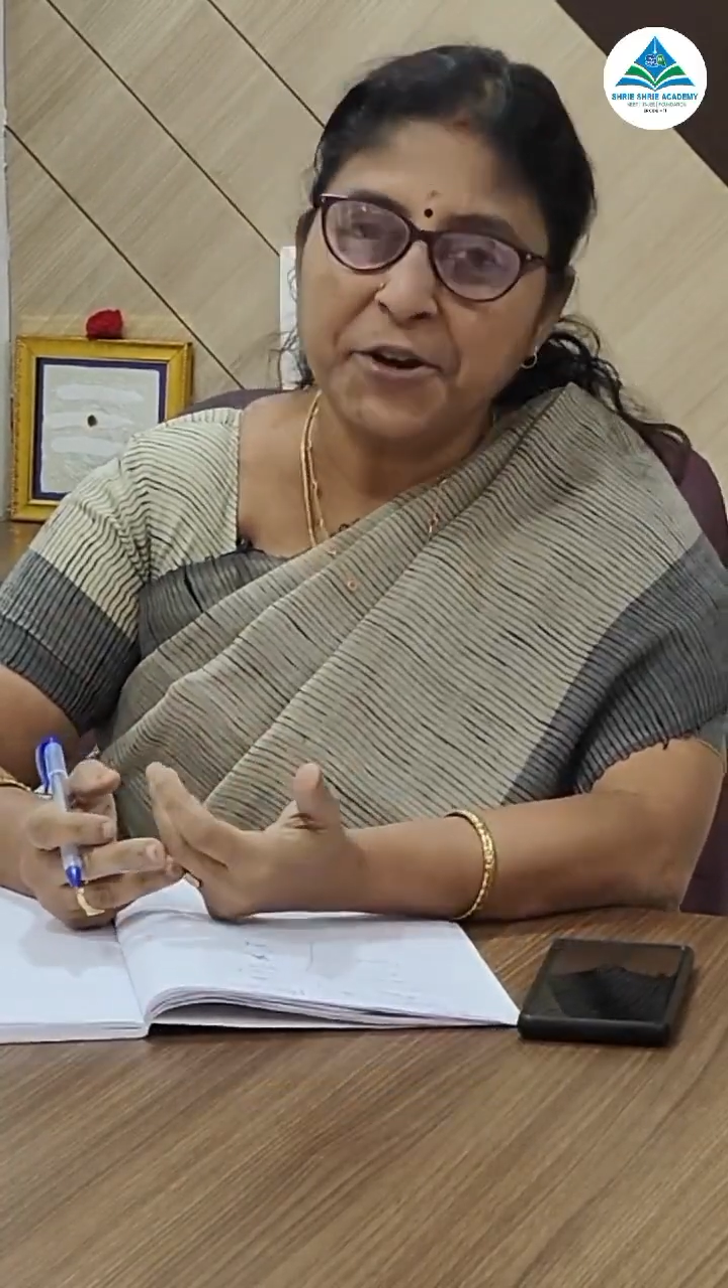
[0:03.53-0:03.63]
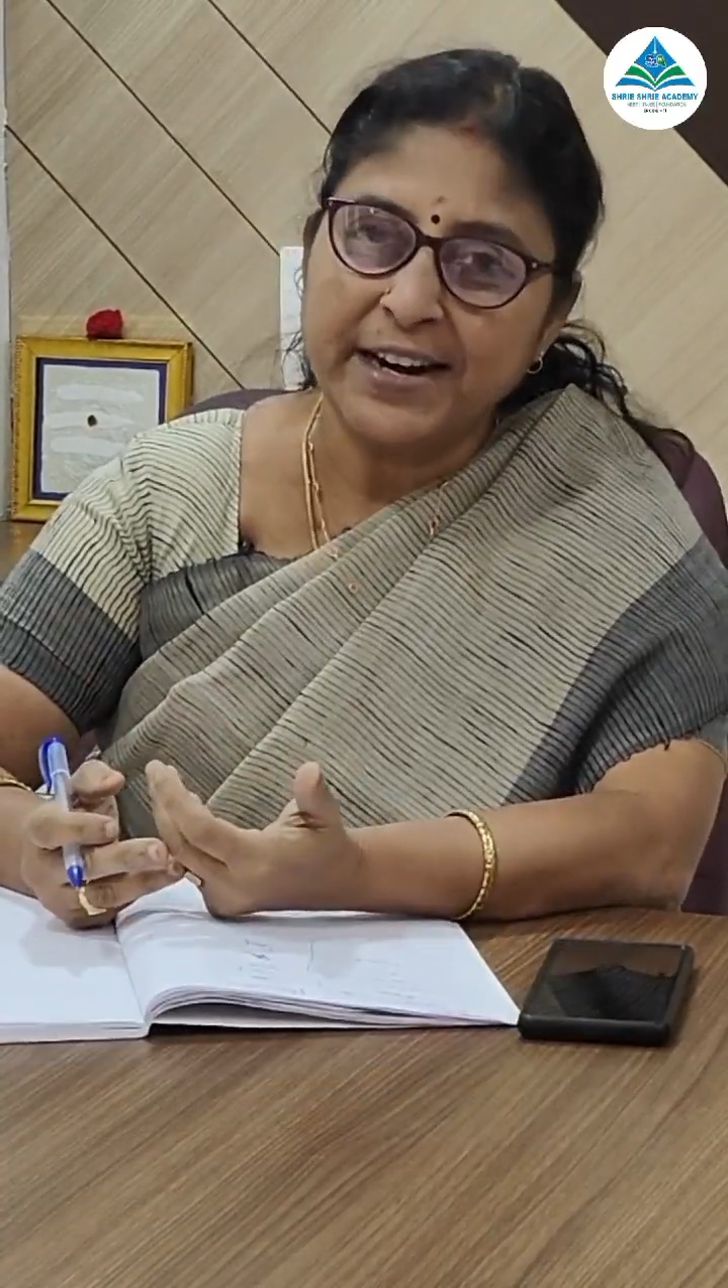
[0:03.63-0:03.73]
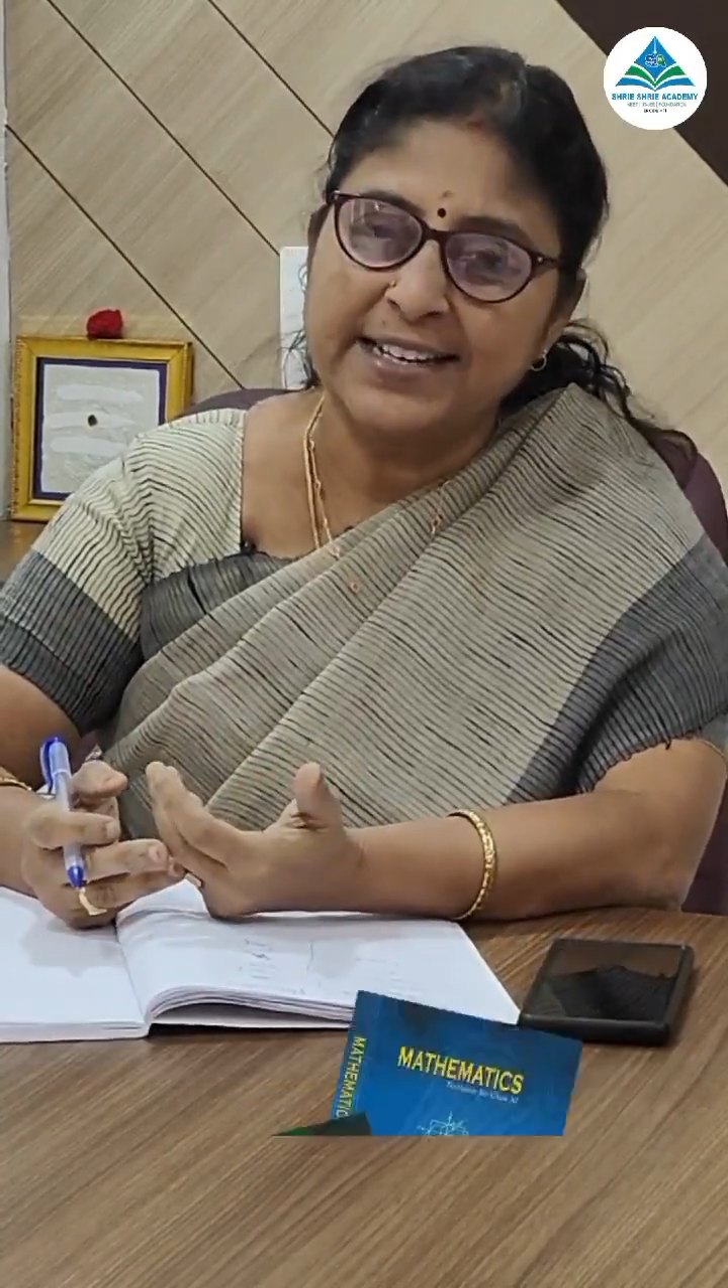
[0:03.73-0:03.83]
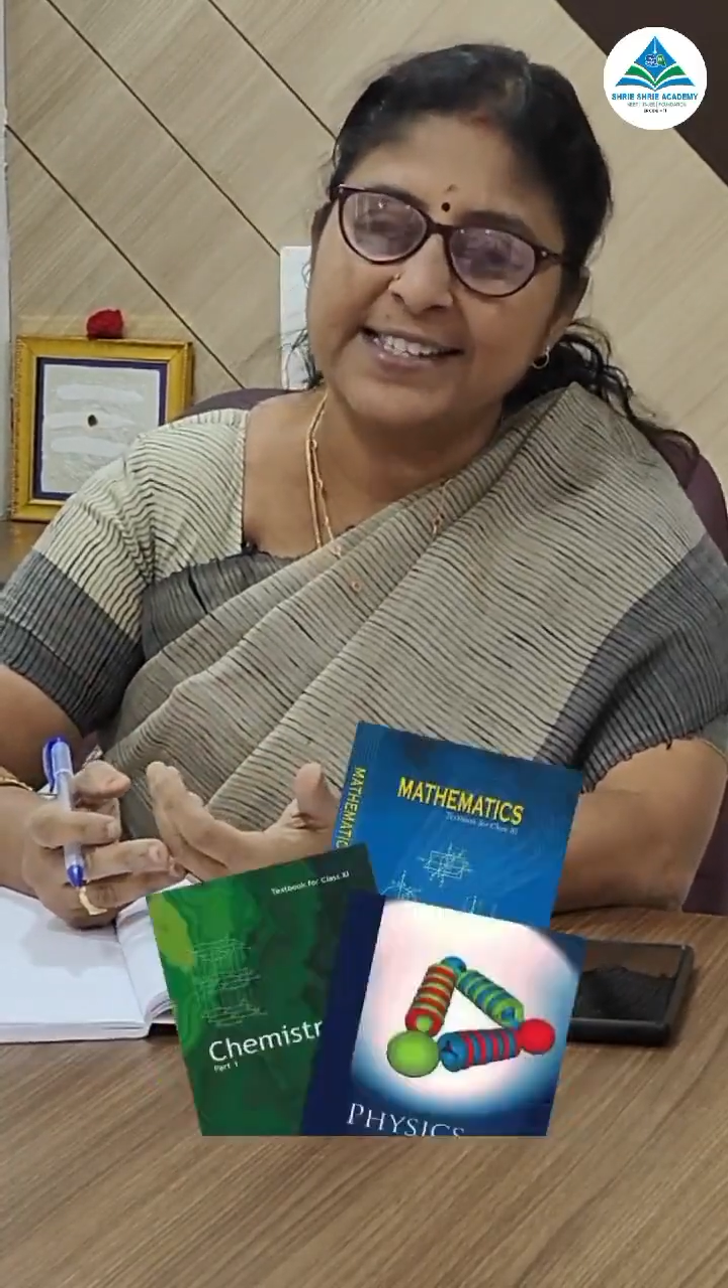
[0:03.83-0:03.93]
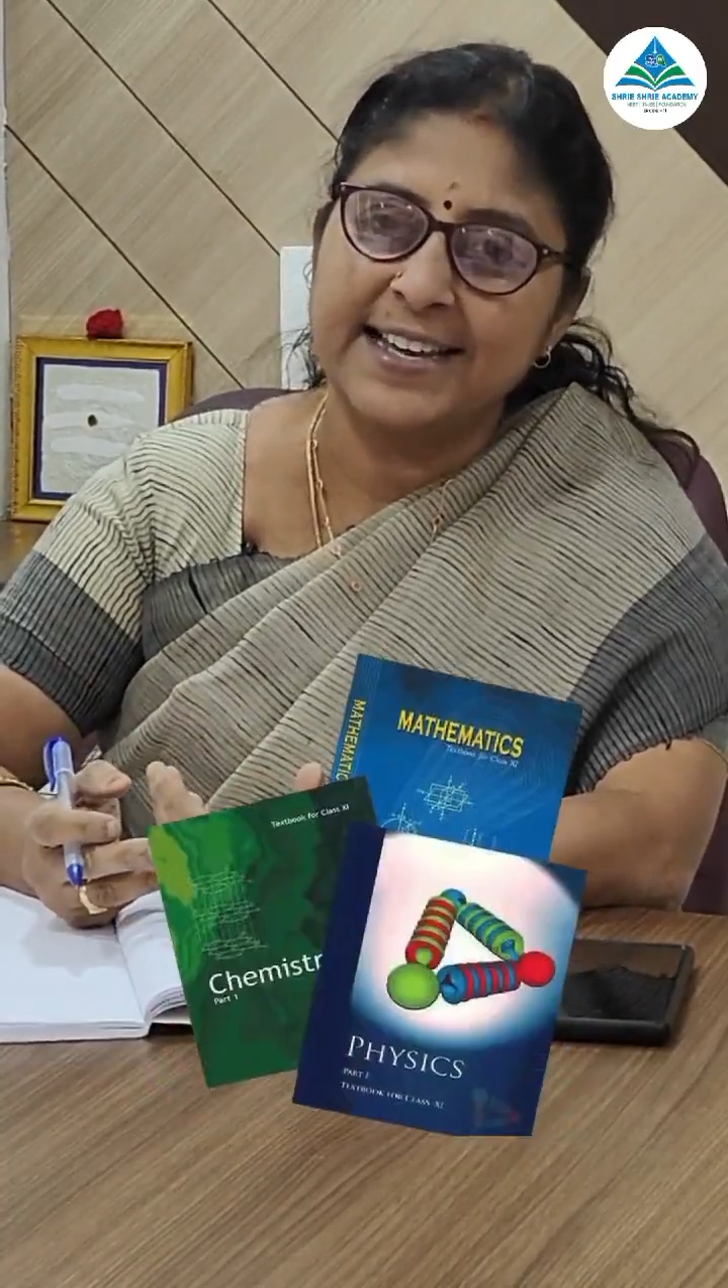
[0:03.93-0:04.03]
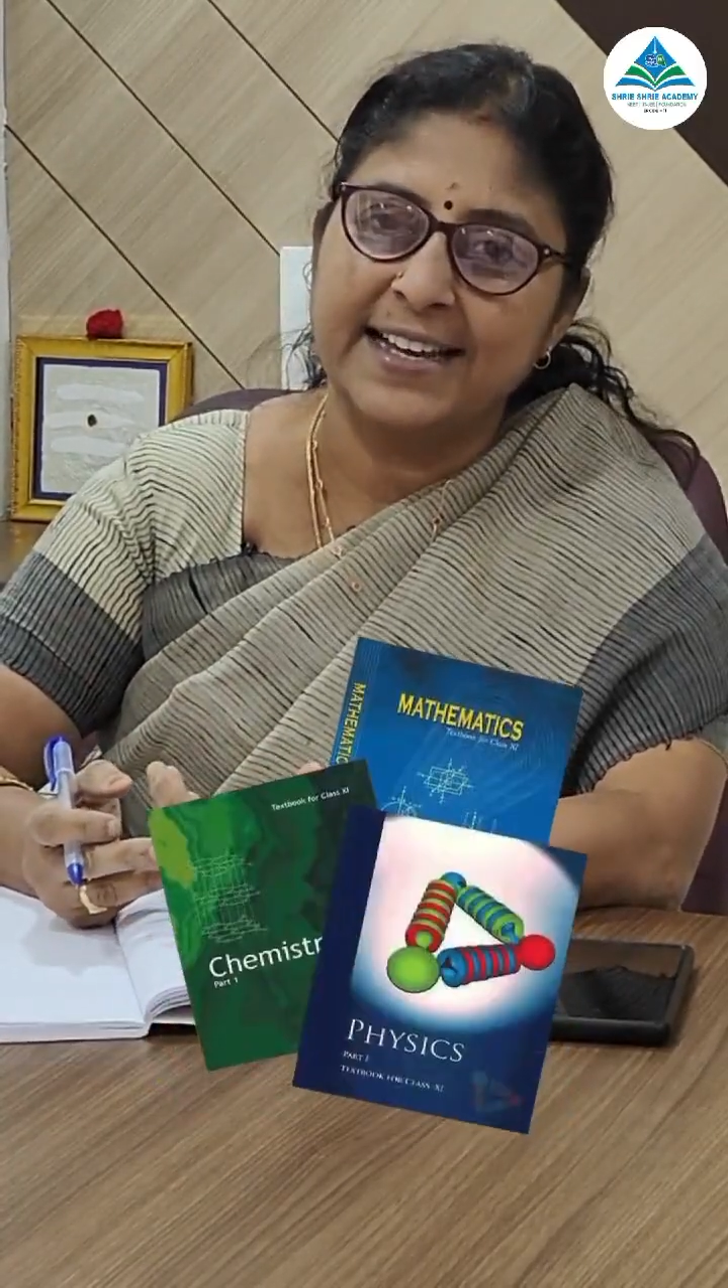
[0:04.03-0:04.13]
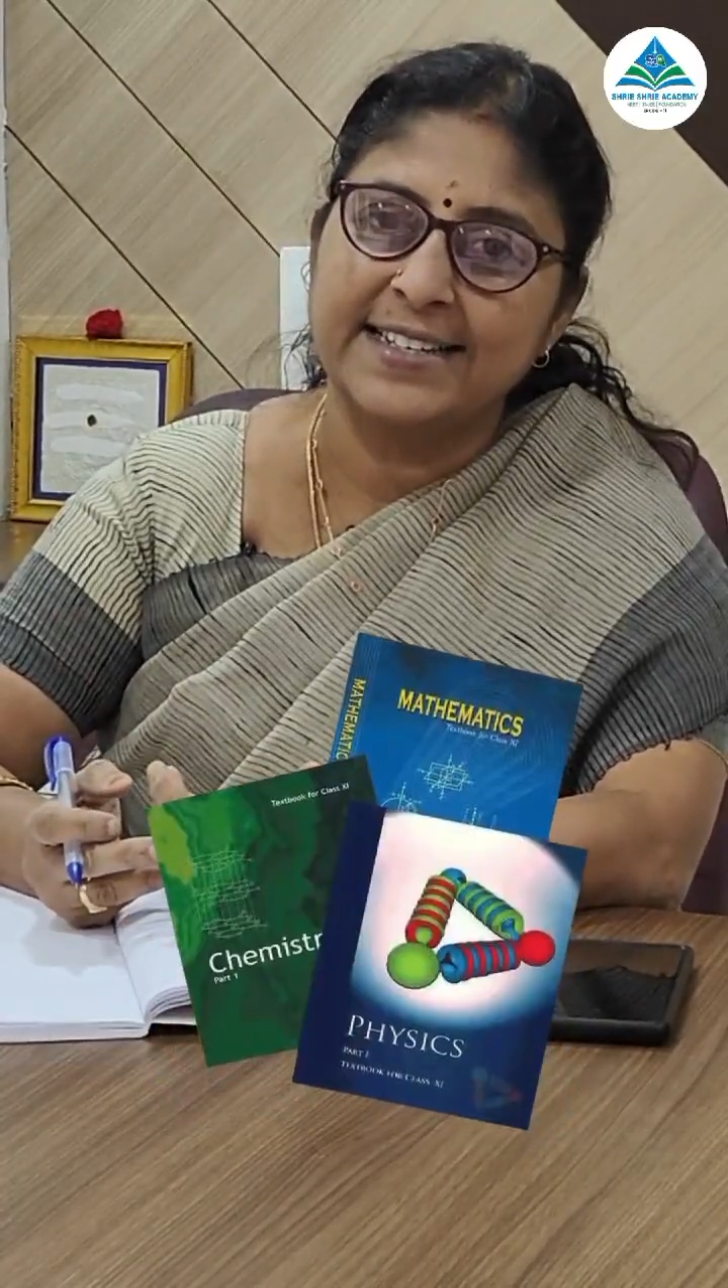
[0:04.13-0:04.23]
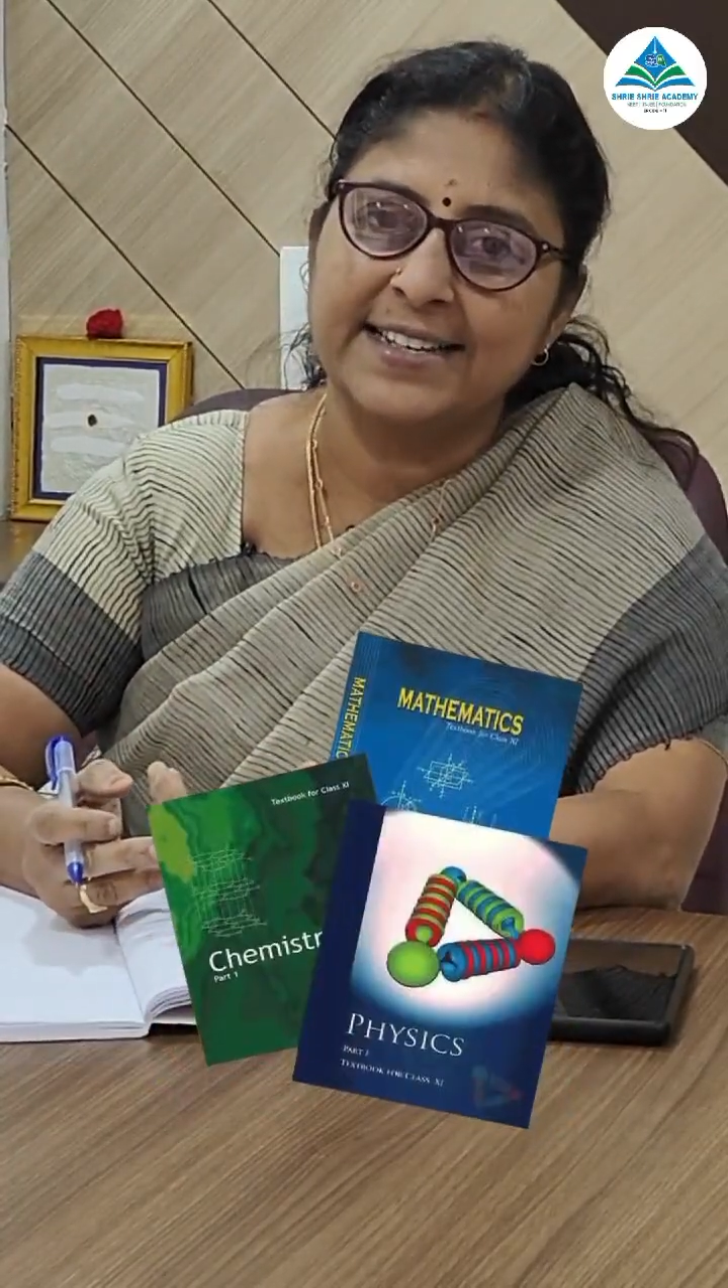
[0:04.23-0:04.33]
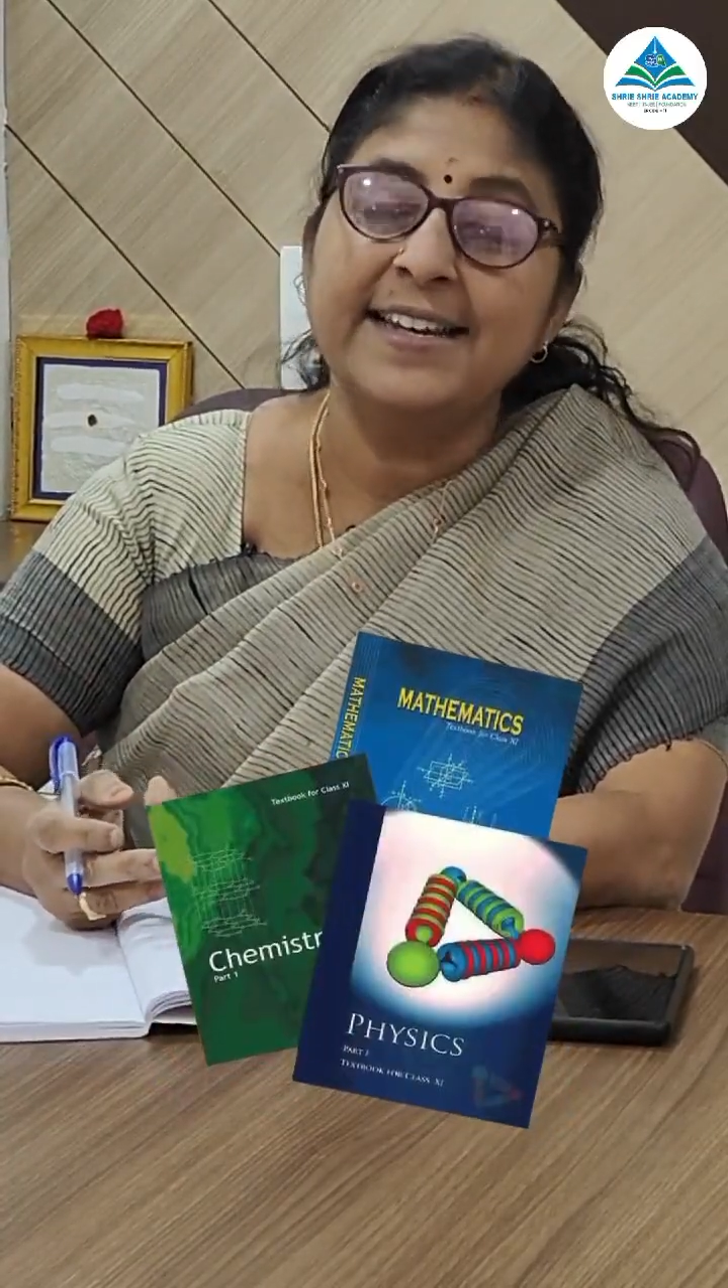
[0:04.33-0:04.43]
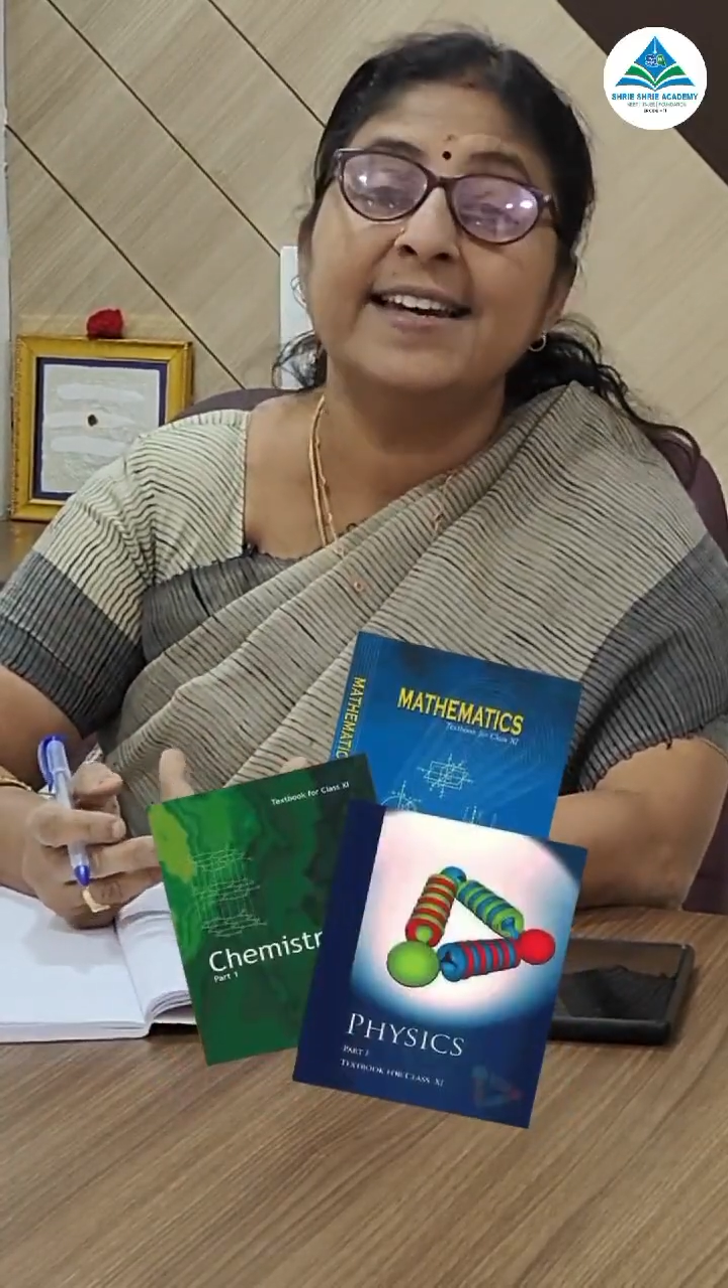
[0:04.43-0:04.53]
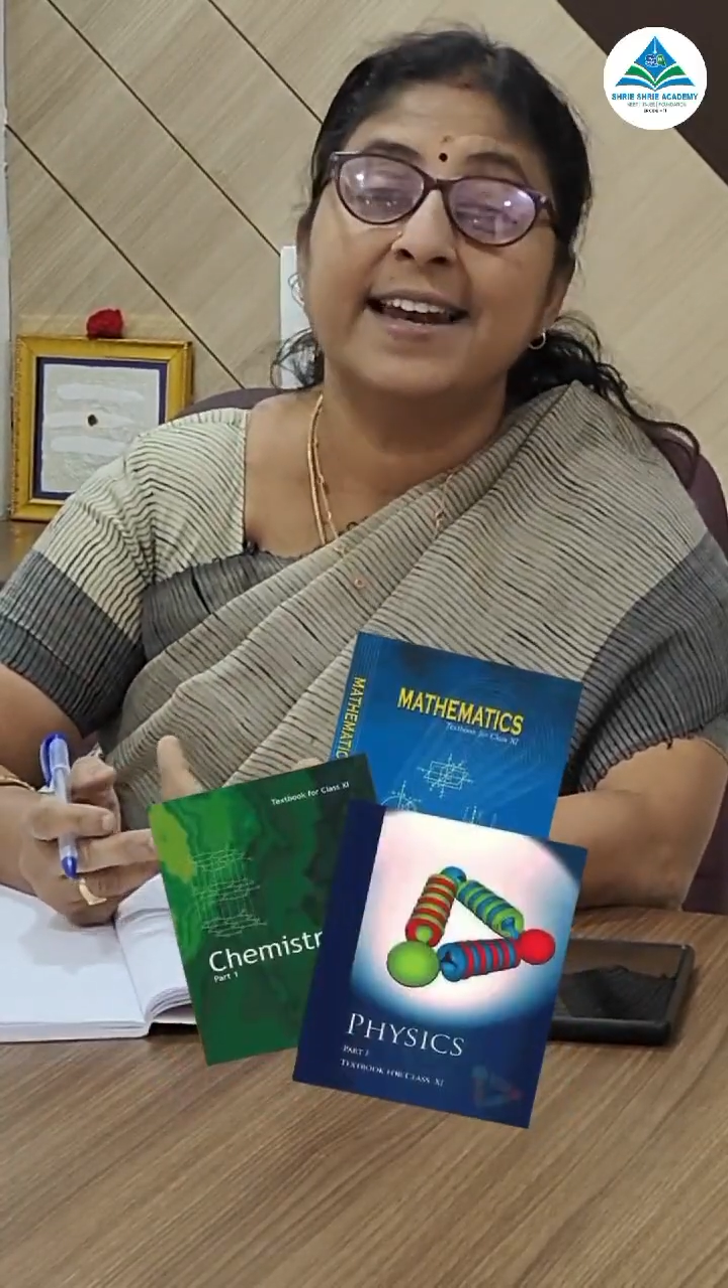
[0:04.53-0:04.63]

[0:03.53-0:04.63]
your NCERT